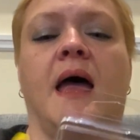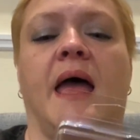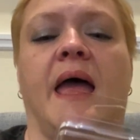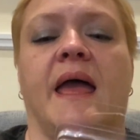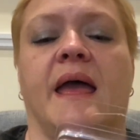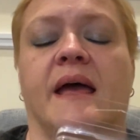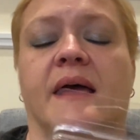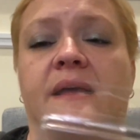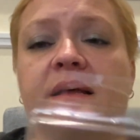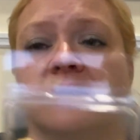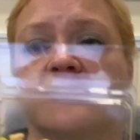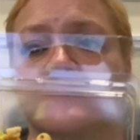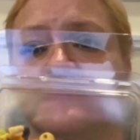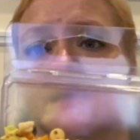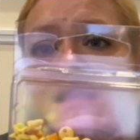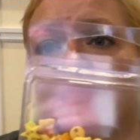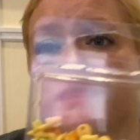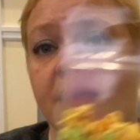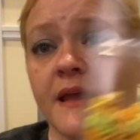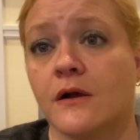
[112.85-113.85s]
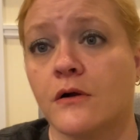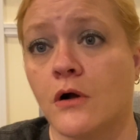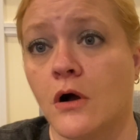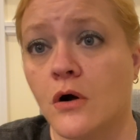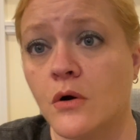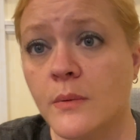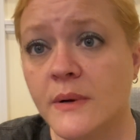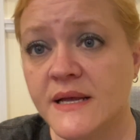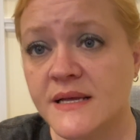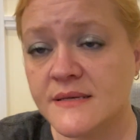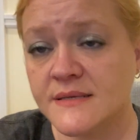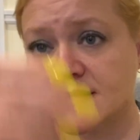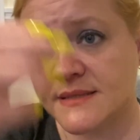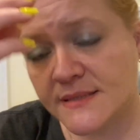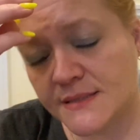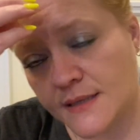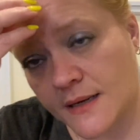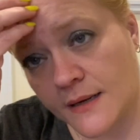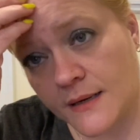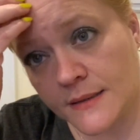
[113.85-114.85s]
And they are
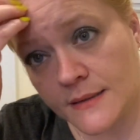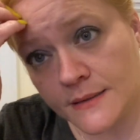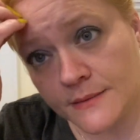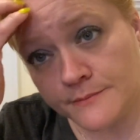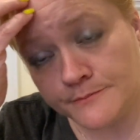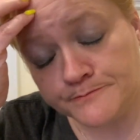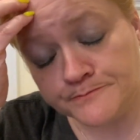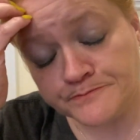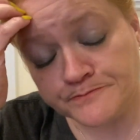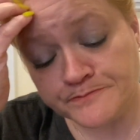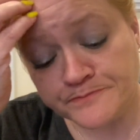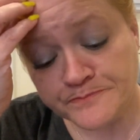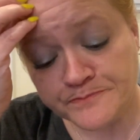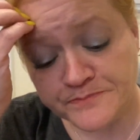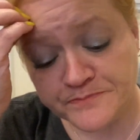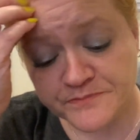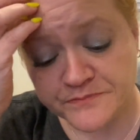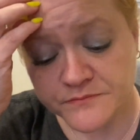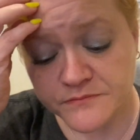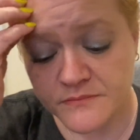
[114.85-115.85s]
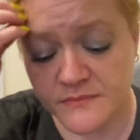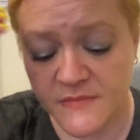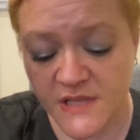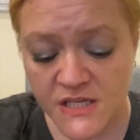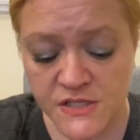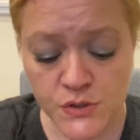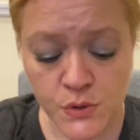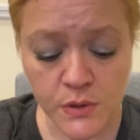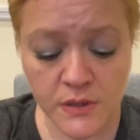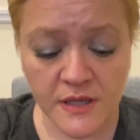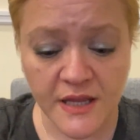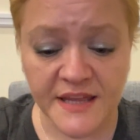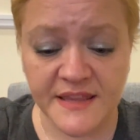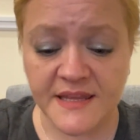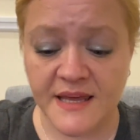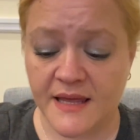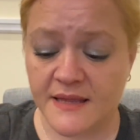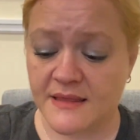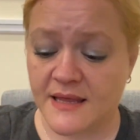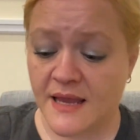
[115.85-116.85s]
always sort of like
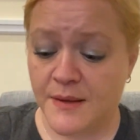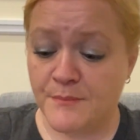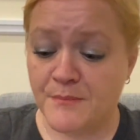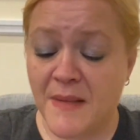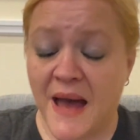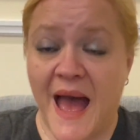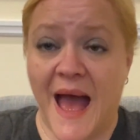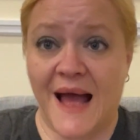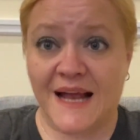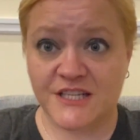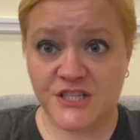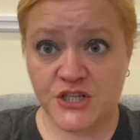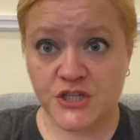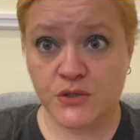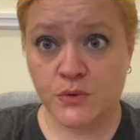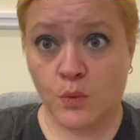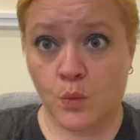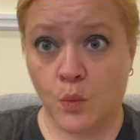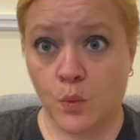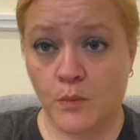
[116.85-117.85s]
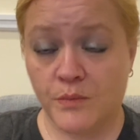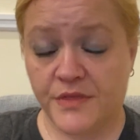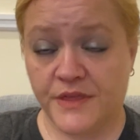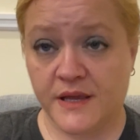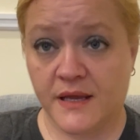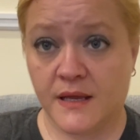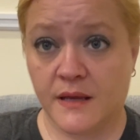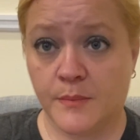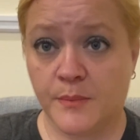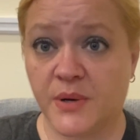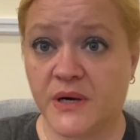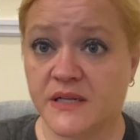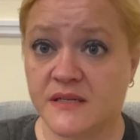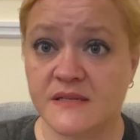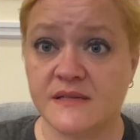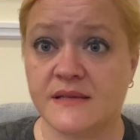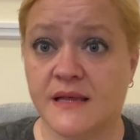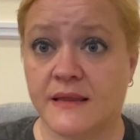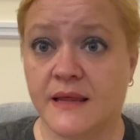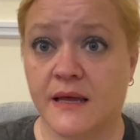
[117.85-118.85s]
they match the
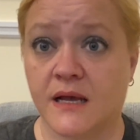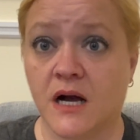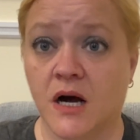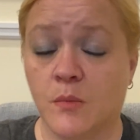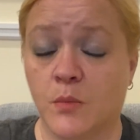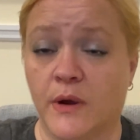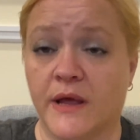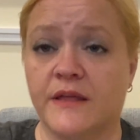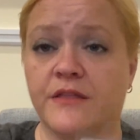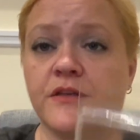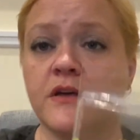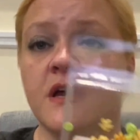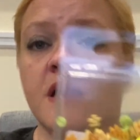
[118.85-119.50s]
buttons that they come with.